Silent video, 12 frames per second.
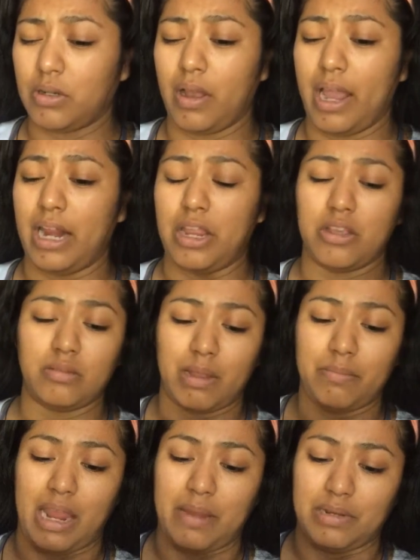to go ahead and use
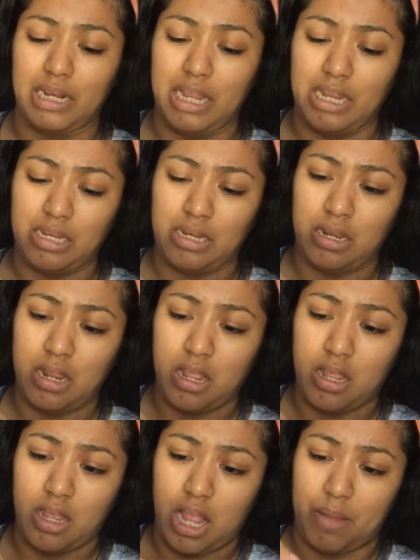my Maybelline.
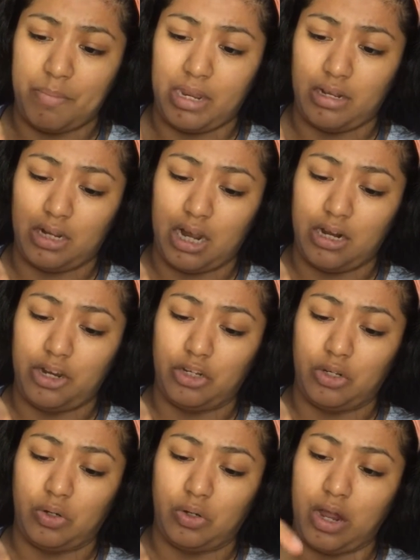I'm in color,
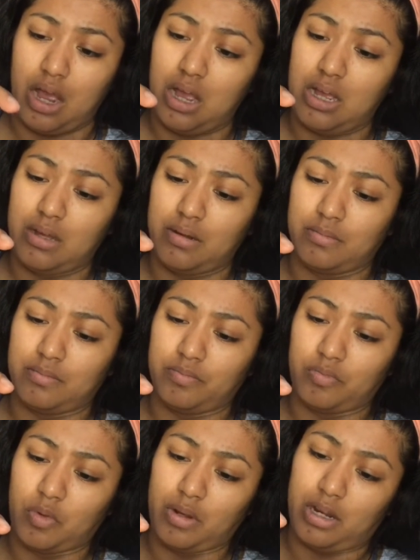
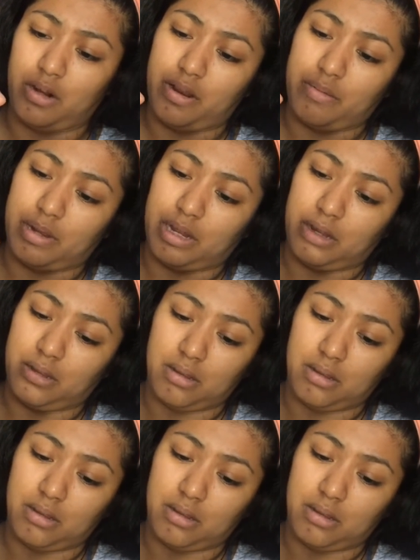what color am I?